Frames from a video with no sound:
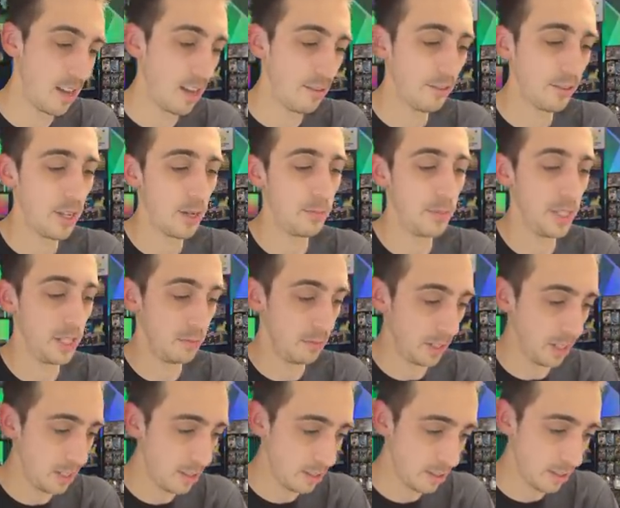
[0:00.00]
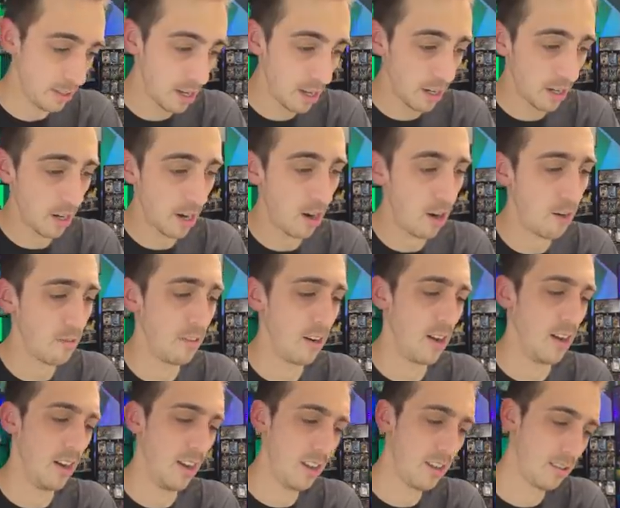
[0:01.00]
Flabibi,
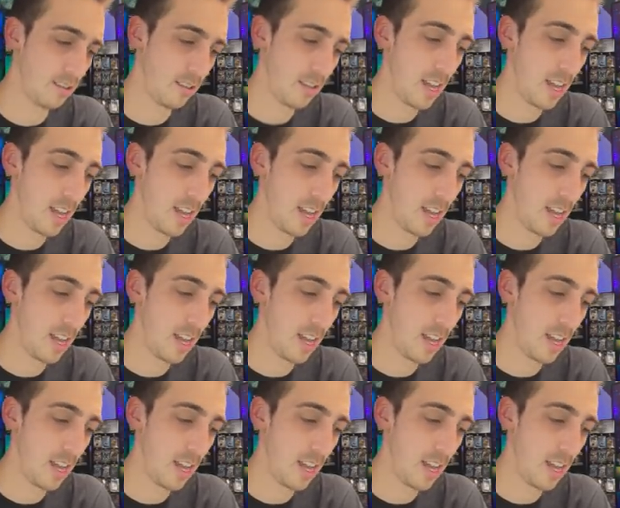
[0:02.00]
Carvana,